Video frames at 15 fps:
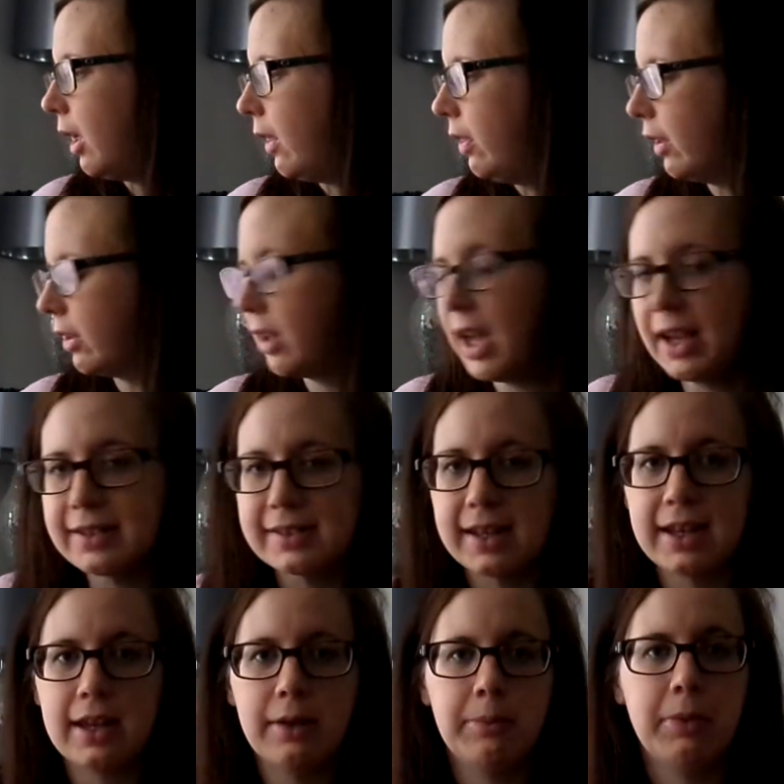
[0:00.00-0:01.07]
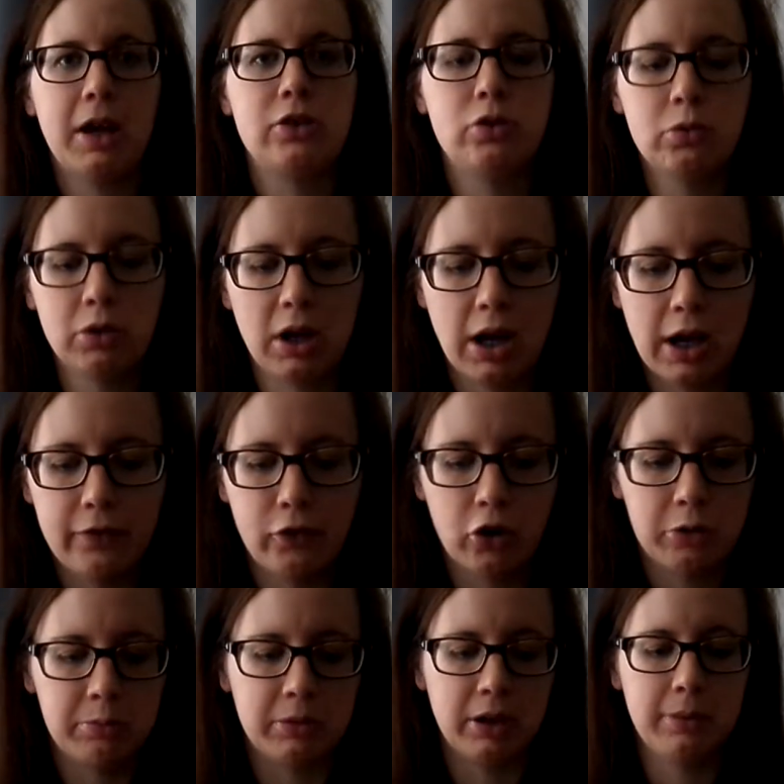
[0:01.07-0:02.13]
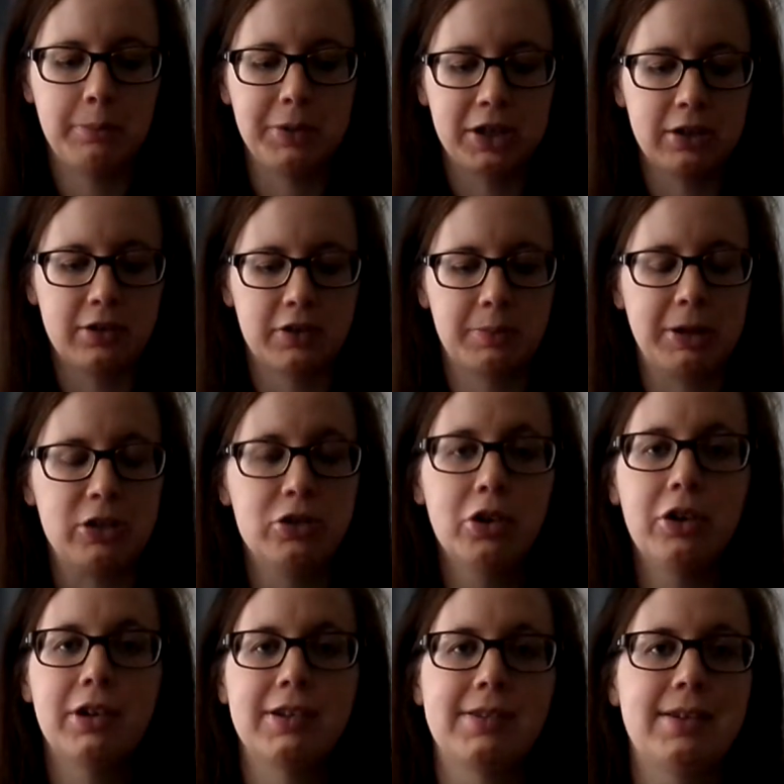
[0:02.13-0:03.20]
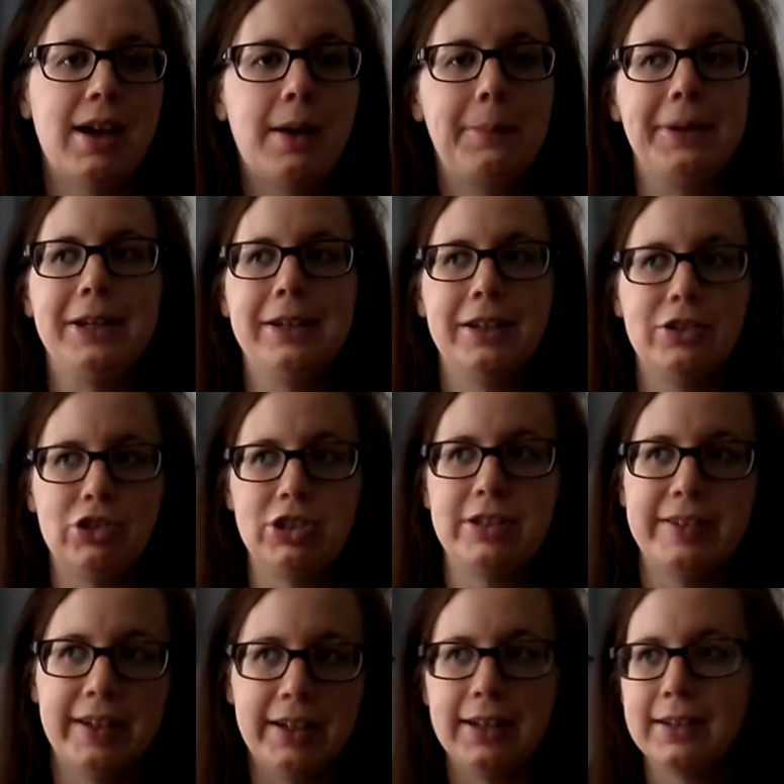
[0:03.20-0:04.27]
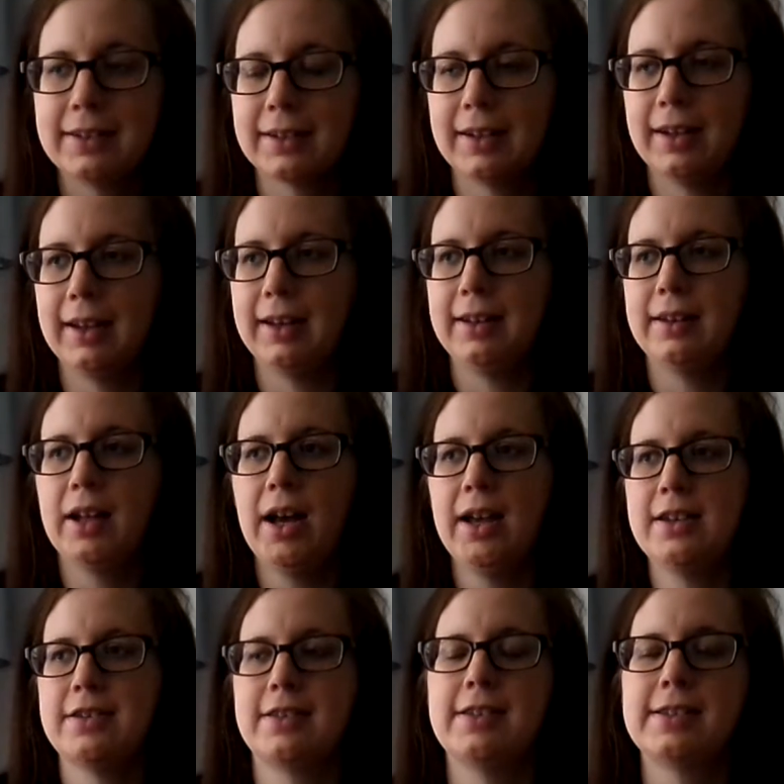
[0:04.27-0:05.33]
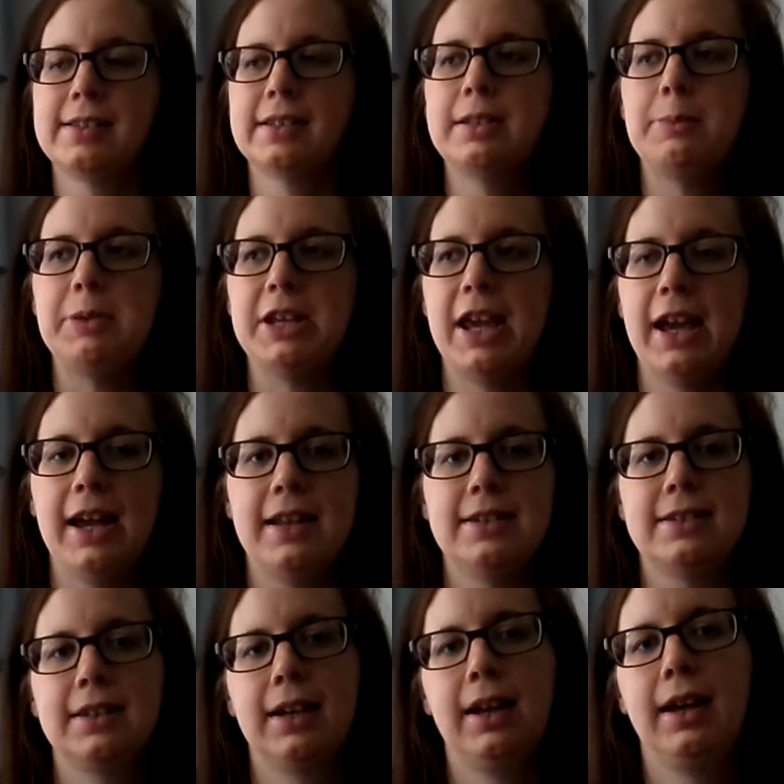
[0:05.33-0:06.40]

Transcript: The last item I don't have on my because my daughter is napping and she's in it and that is the Sleepyhead.